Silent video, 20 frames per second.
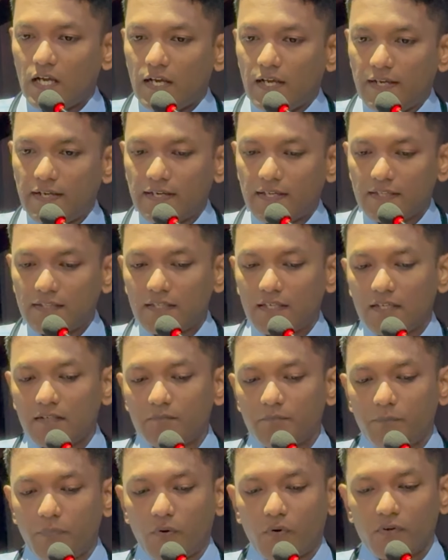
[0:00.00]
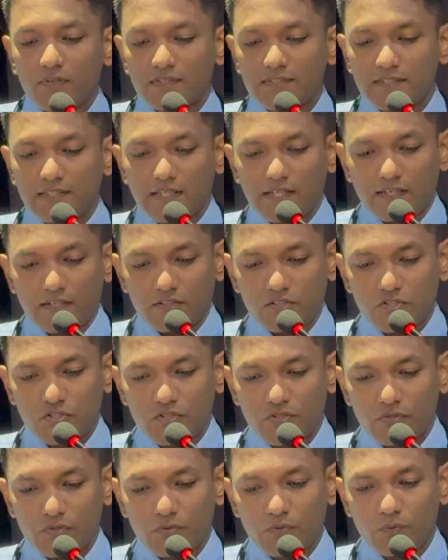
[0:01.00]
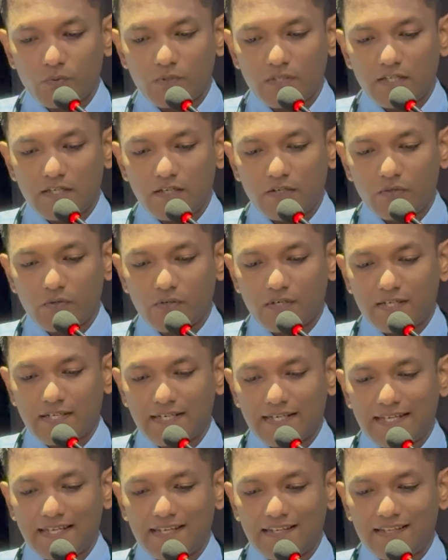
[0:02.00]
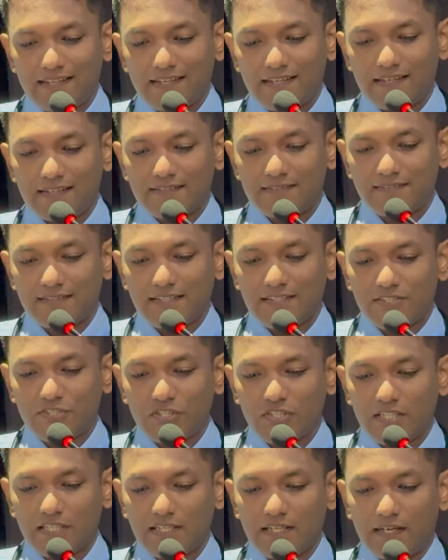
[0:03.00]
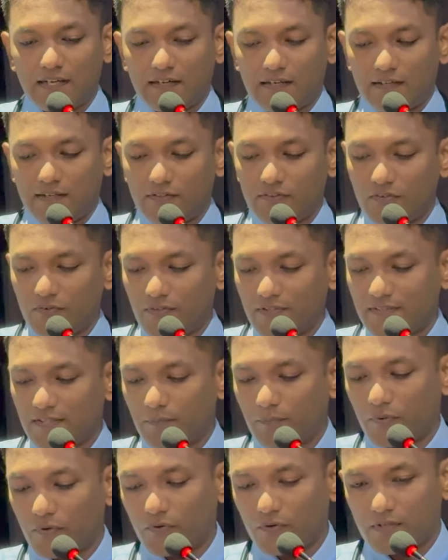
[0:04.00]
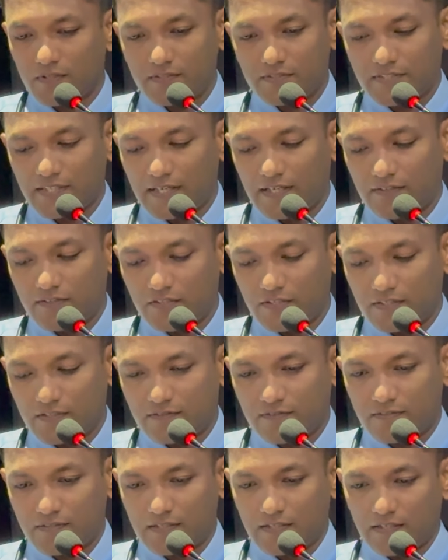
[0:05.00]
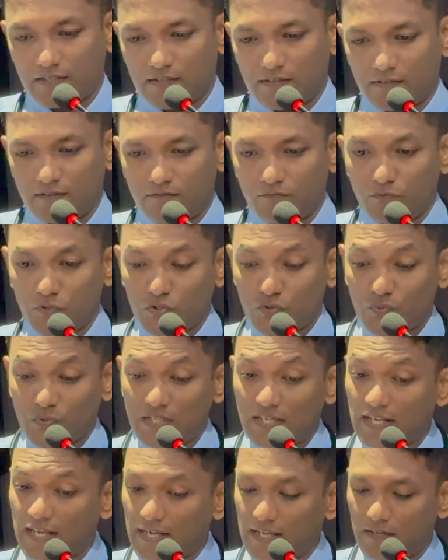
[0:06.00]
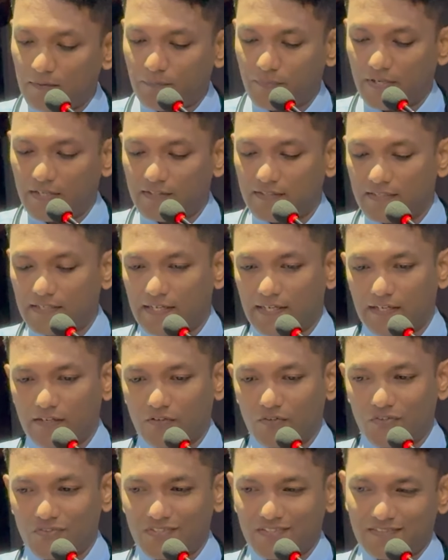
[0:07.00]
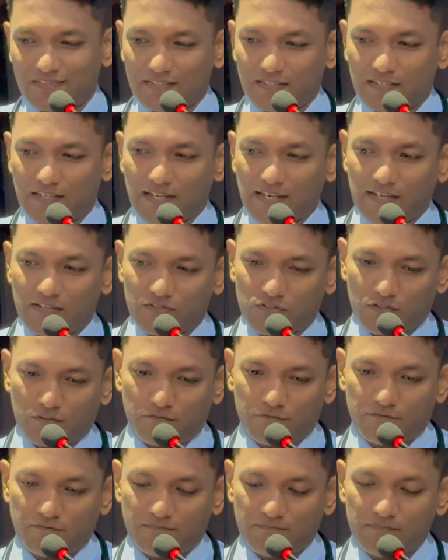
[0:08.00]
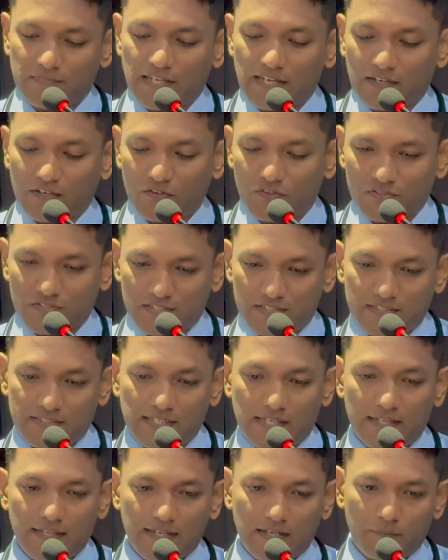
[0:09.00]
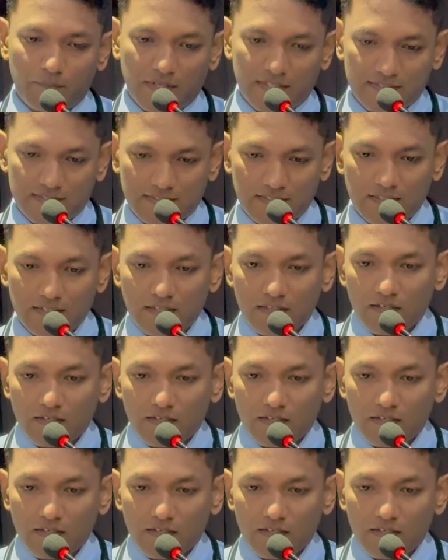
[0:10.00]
Another important thing to look in the ECG are the reciprocal changes, which will help in the diagnosis in case of diagnosis dilemmas.